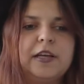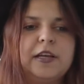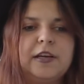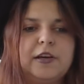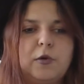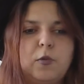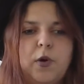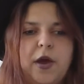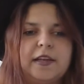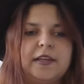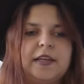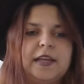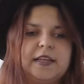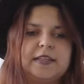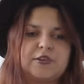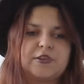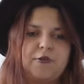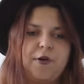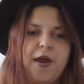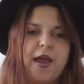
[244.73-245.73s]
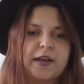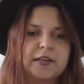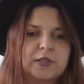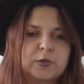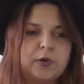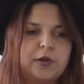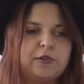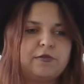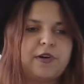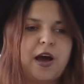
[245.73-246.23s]
when interacting
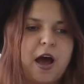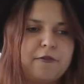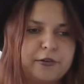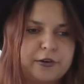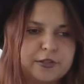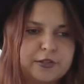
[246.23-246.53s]
with others.